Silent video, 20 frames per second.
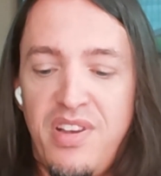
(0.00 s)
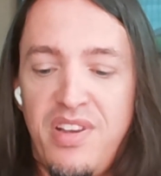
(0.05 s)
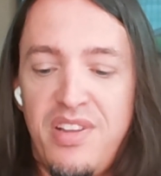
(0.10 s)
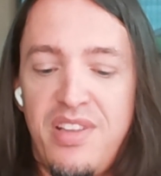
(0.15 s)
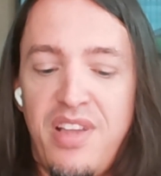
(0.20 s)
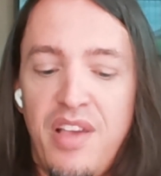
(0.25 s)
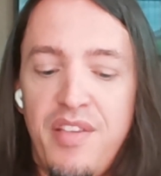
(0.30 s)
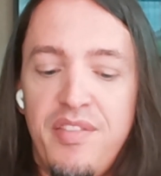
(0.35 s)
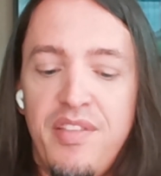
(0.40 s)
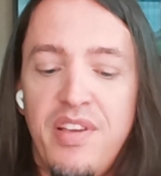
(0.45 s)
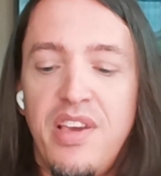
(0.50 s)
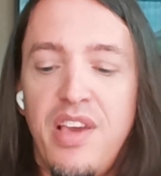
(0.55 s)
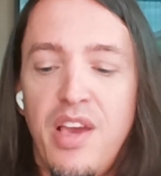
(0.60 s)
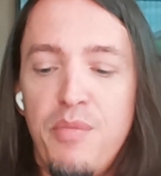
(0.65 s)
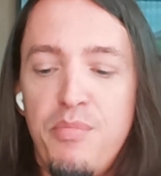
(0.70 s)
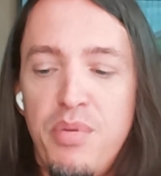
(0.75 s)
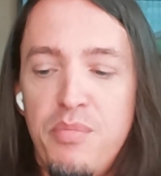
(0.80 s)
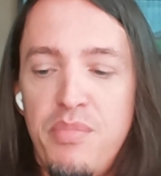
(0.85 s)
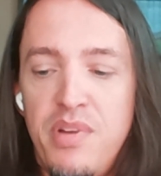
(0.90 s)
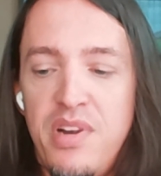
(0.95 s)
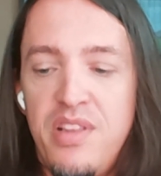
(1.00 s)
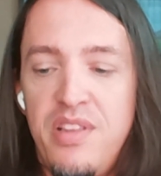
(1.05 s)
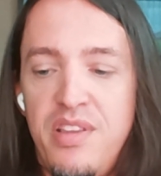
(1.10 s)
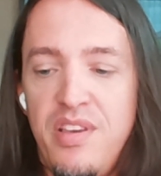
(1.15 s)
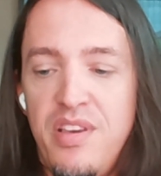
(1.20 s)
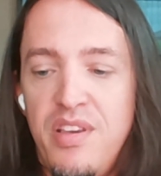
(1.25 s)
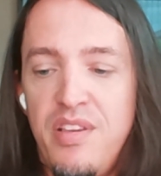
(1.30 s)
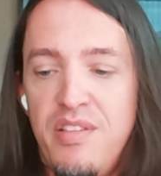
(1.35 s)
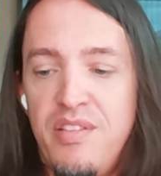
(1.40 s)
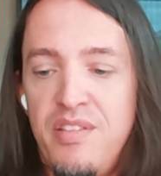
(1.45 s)
testing
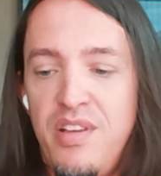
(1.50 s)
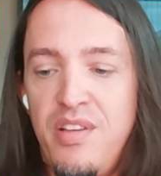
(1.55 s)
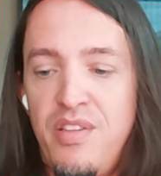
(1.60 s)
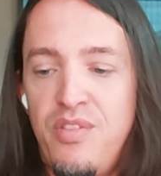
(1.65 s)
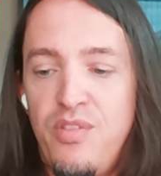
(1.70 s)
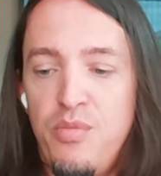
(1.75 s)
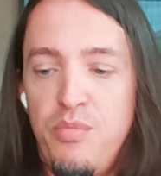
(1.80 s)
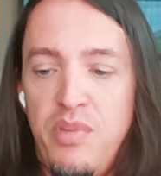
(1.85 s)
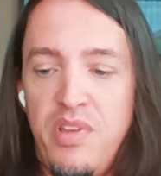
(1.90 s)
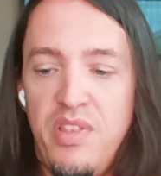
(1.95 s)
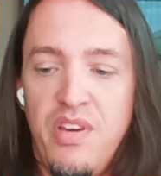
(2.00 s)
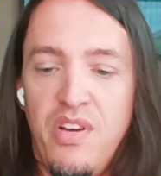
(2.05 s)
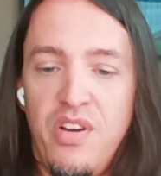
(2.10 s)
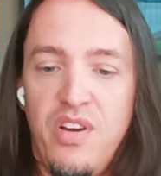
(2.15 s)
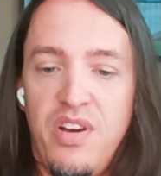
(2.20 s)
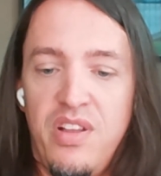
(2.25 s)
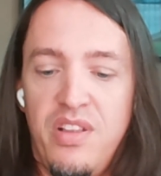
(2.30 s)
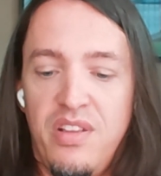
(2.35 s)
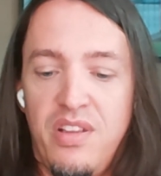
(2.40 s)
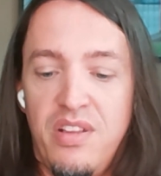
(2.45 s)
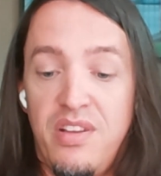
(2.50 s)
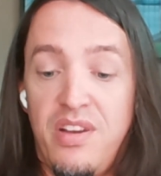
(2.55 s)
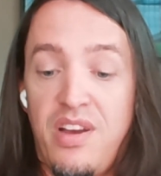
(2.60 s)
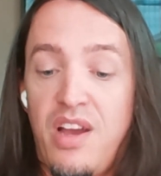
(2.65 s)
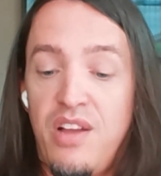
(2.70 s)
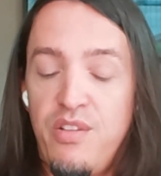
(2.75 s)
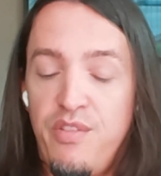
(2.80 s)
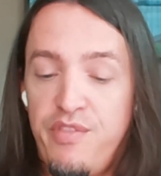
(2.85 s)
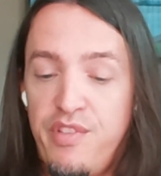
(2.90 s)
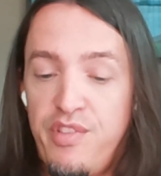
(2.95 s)
capabilities needs to be there in
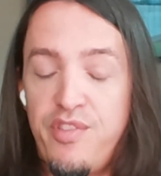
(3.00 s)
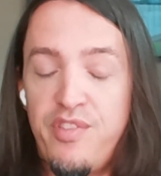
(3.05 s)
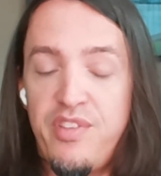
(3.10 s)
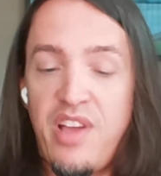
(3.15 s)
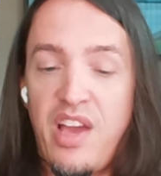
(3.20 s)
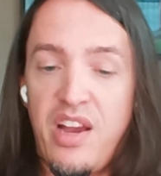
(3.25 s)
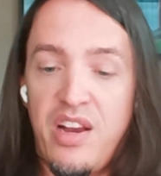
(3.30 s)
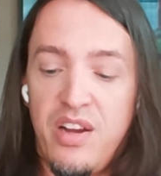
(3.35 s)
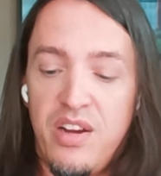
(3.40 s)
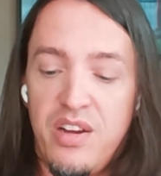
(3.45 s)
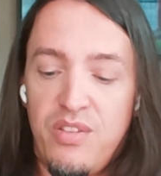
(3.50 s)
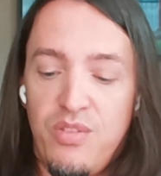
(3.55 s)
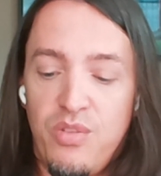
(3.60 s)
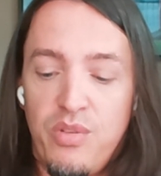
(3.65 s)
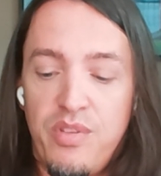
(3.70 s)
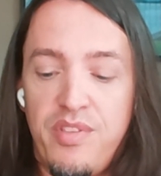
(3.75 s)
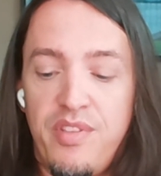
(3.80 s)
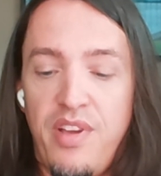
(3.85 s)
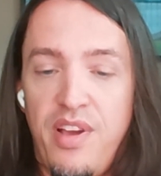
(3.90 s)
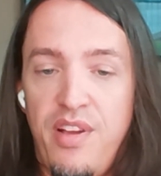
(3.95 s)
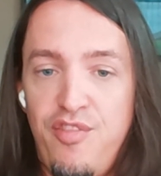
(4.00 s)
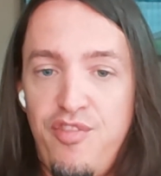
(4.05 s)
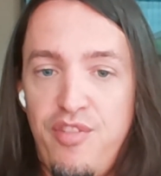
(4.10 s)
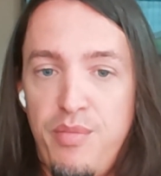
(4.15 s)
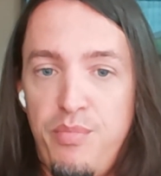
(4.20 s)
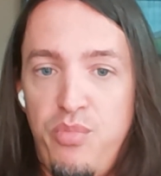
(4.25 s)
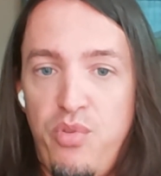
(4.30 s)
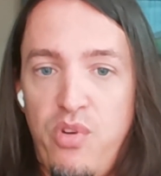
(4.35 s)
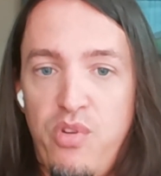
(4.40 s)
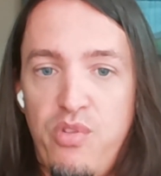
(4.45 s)
kind of a staggered or staged
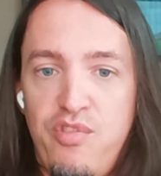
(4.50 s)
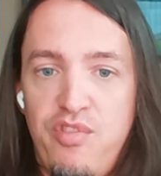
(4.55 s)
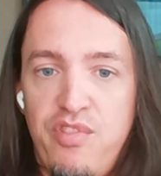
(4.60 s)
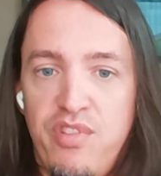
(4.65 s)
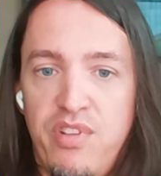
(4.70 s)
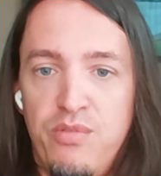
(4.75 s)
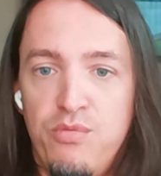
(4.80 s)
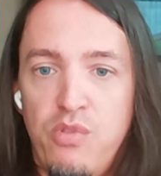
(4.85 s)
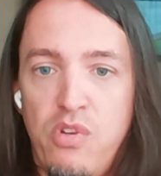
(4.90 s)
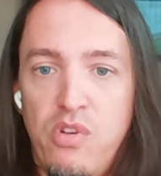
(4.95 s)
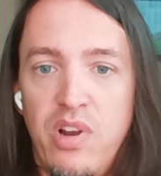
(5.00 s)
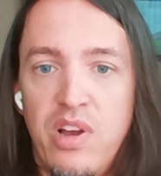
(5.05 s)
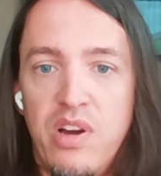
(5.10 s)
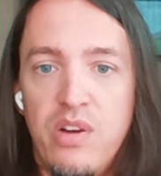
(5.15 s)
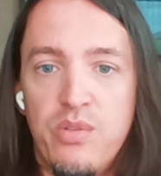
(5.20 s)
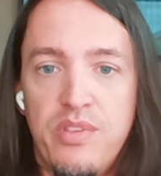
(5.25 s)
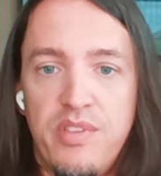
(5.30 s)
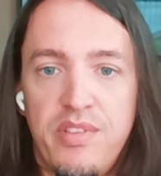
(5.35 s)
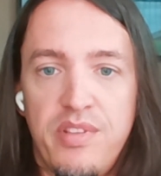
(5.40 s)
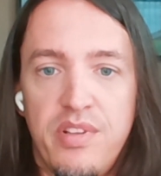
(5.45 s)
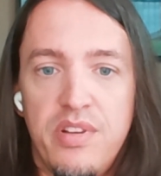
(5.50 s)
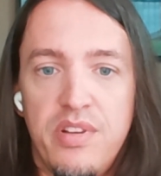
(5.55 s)
approach and rollouts.